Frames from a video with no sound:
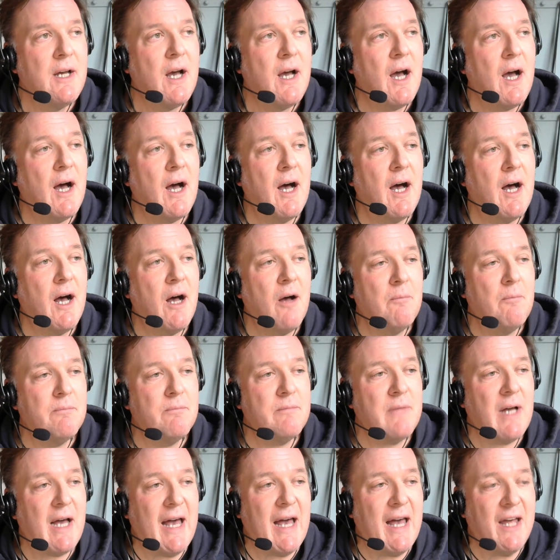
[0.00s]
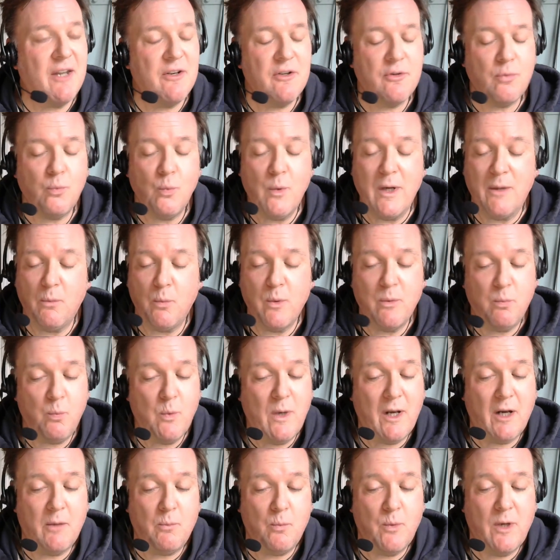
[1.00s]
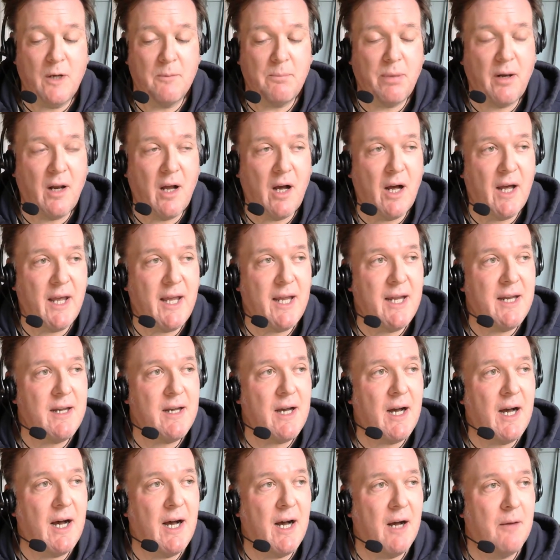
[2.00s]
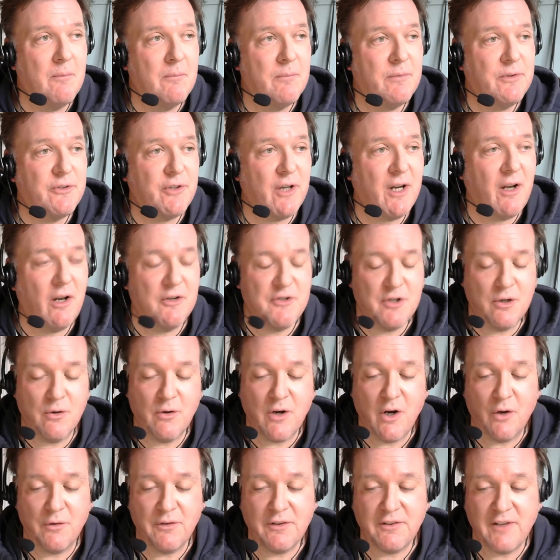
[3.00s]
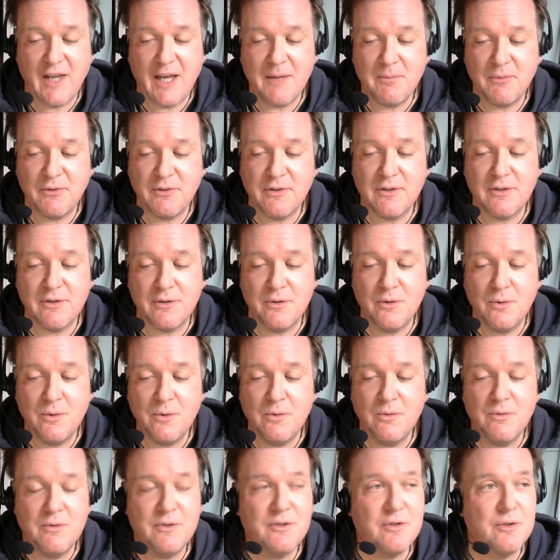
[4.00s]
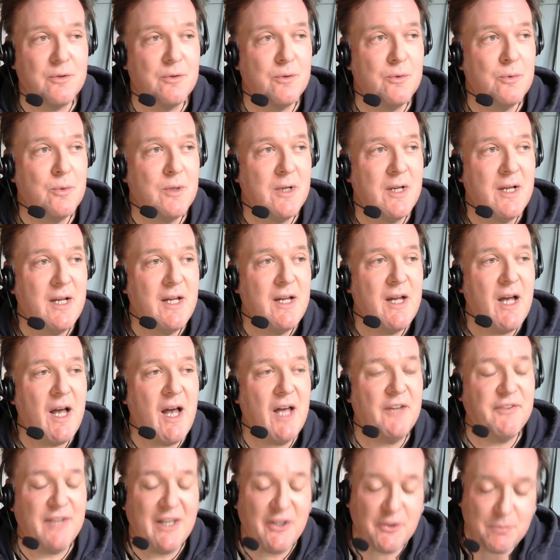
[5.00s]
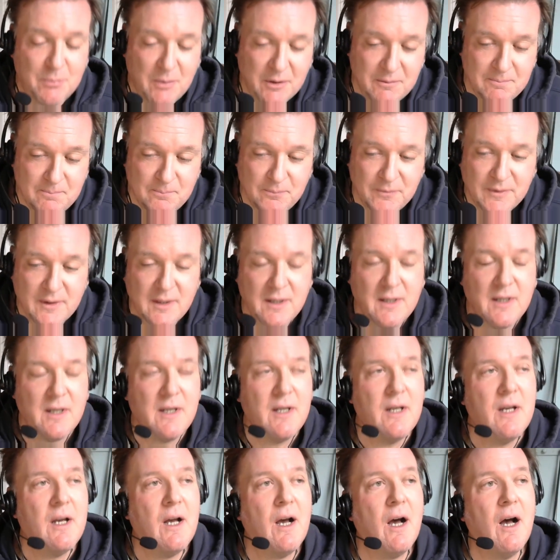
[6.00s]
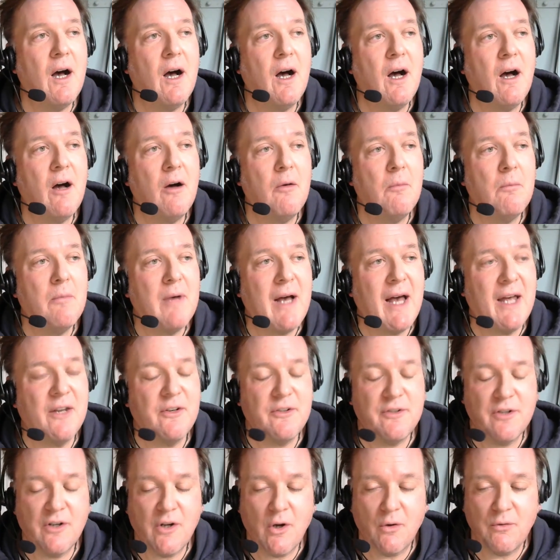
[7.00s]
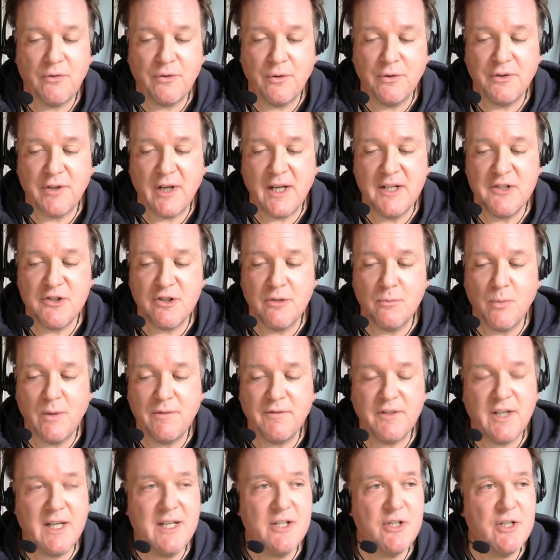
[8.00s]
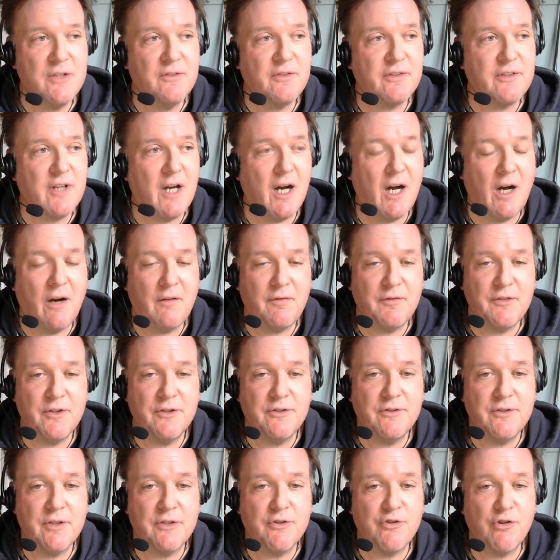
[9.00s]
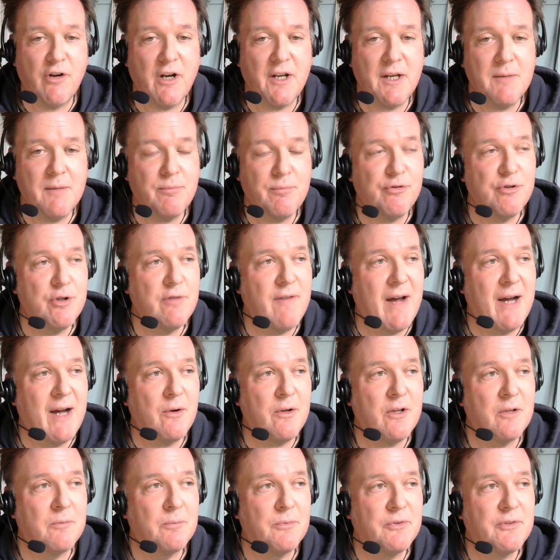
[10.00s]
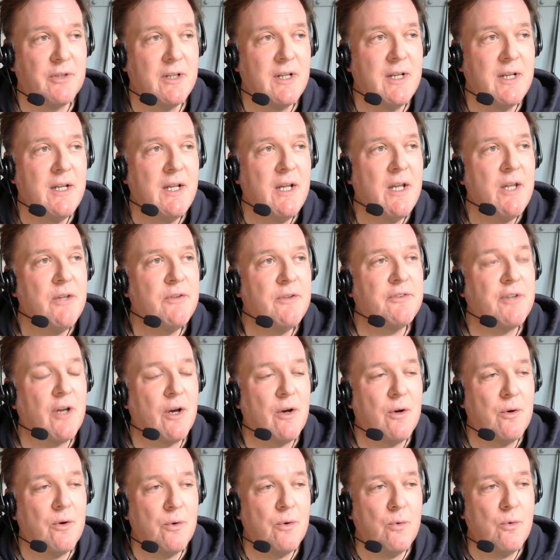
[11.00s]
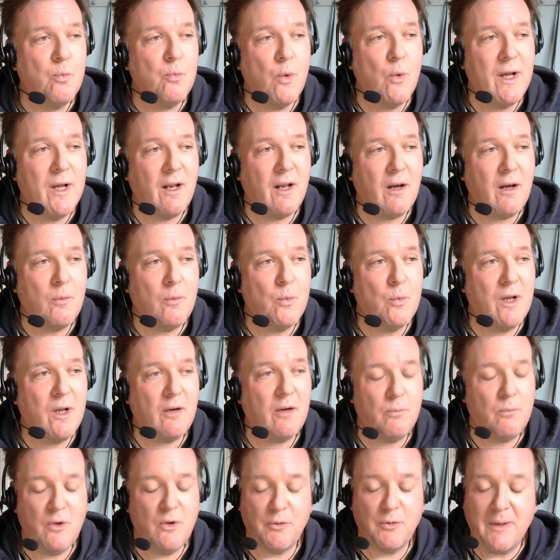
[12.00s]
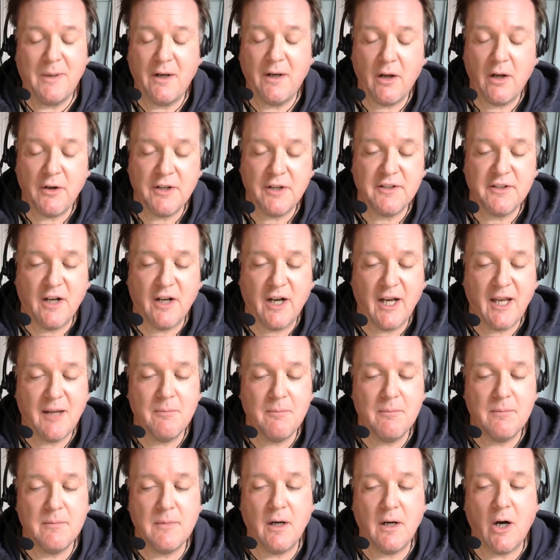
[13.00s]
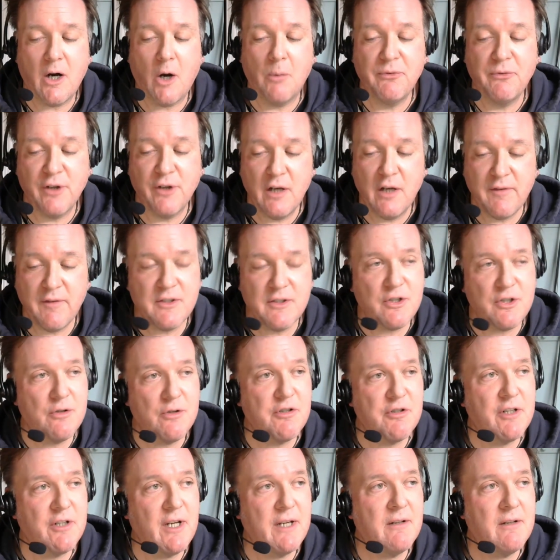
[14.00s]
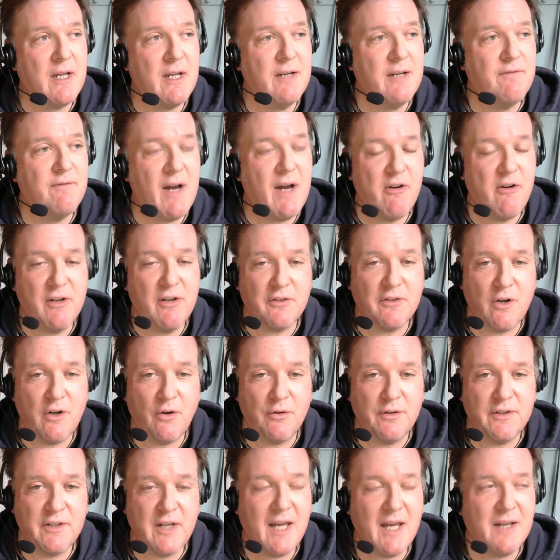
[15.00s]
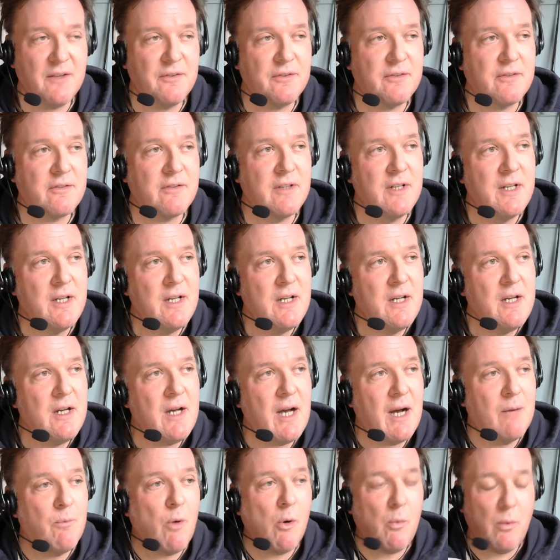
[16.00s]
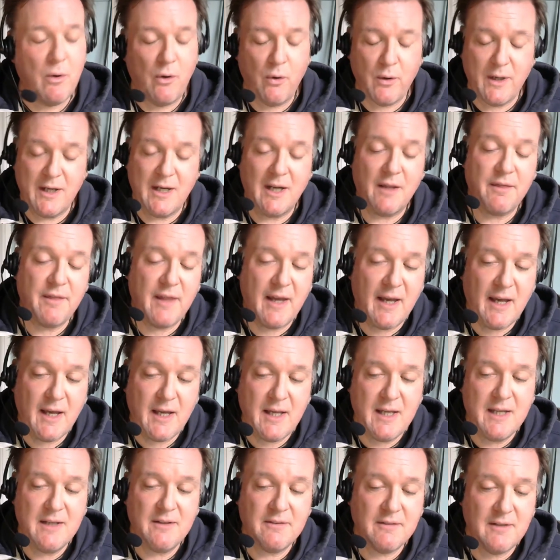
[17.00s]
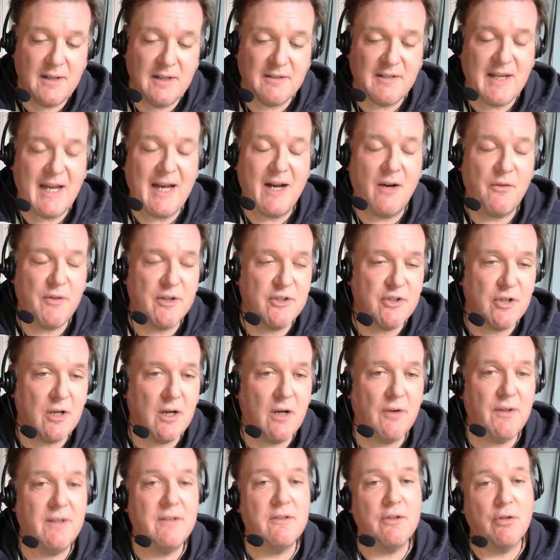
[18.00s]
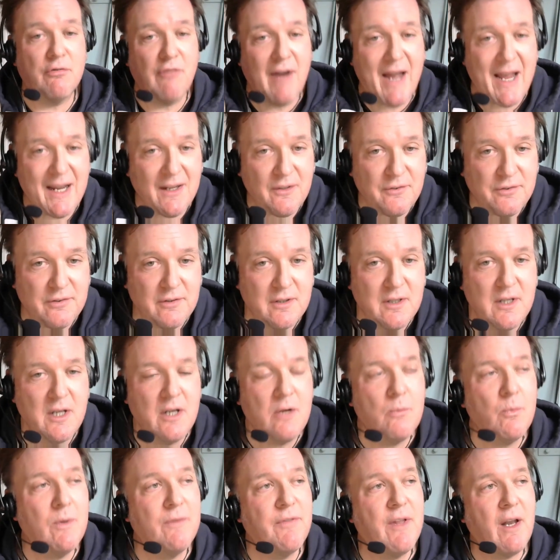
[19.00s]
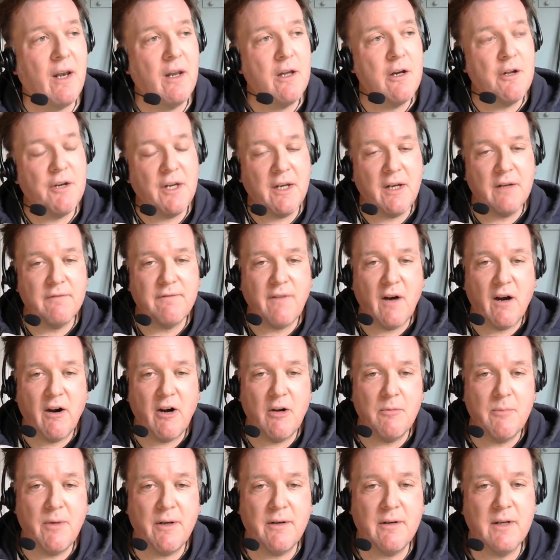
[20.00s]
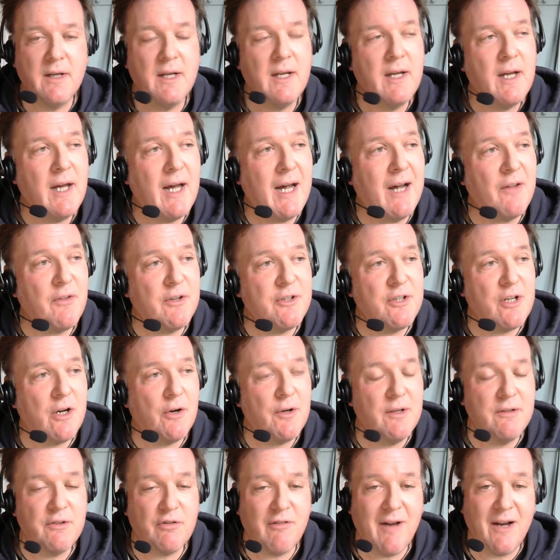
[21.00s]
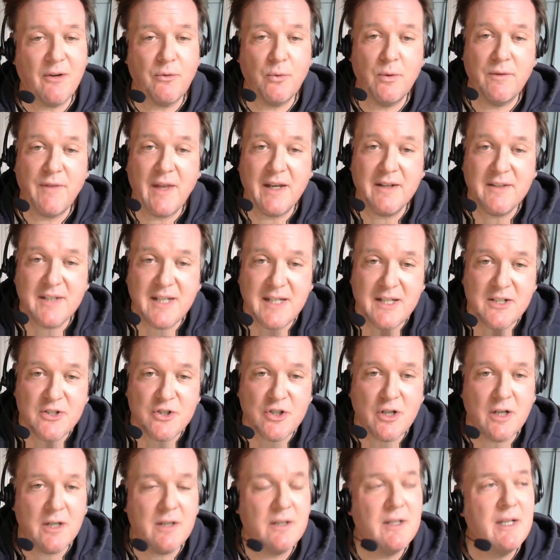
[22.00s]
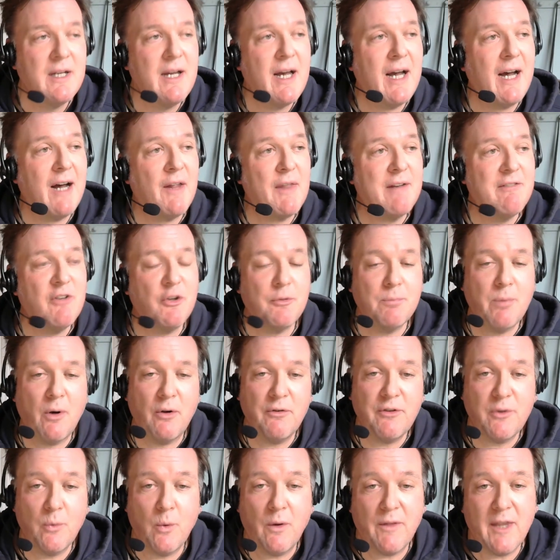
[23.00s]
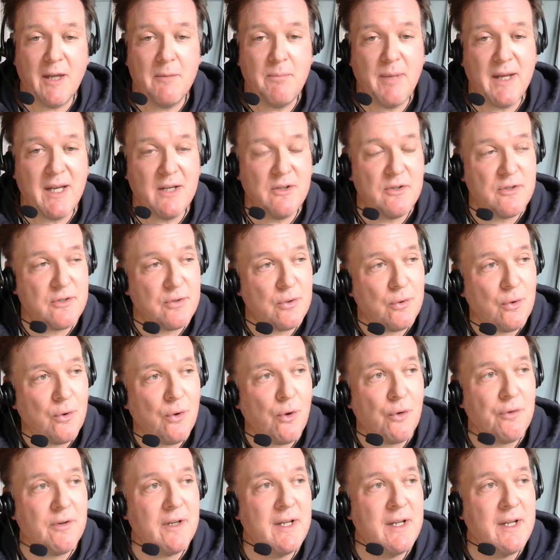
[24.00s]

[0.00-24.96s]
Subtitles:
And we'll apply psychological concepts to assessment and to consultation with teaching staff to try and improve outcomes. So we'll spend a lot of time observing children in various contexts, and what we're looking at there is how the child interacts with their learning environment, how the child interacts with their teacher, how they respond to what they're being taught,